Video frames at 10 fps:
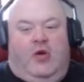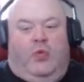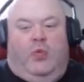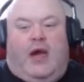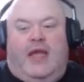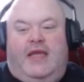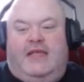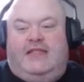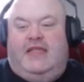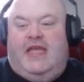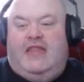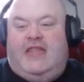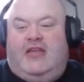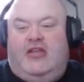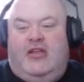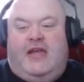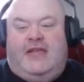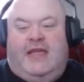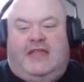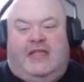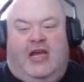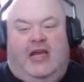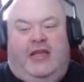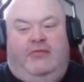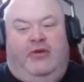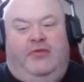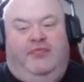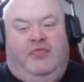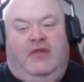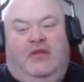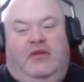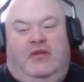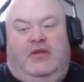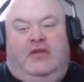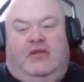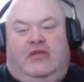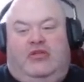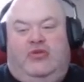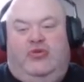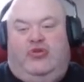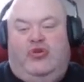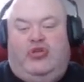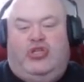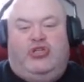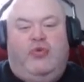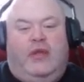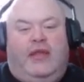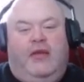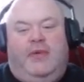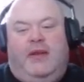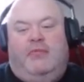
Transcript: Why is it that they cannot take the time to do just do a little bit of